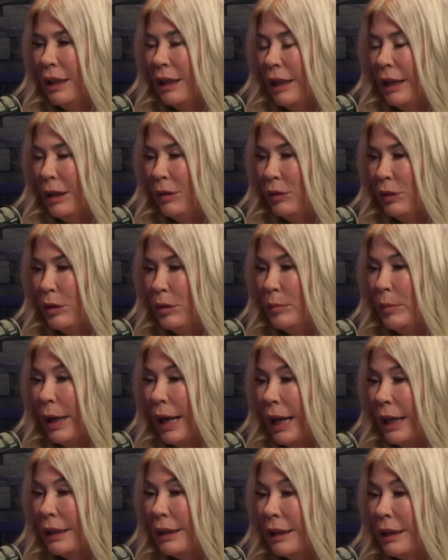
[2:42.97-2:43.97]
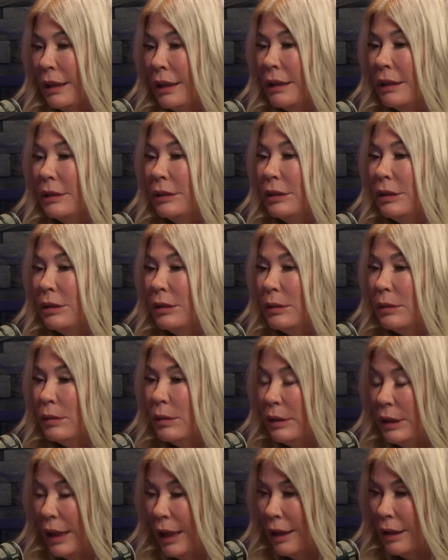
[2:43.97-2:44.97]
I flew back
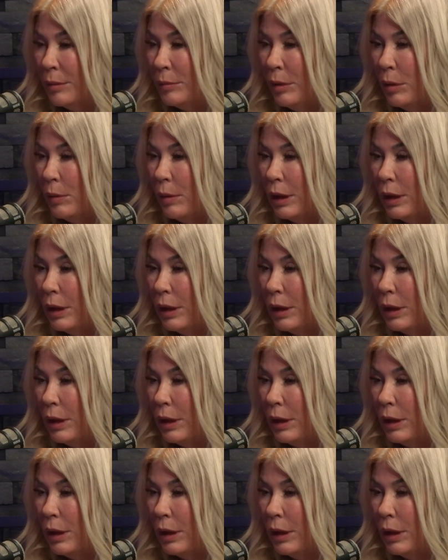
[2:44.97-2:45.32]
to Yakima,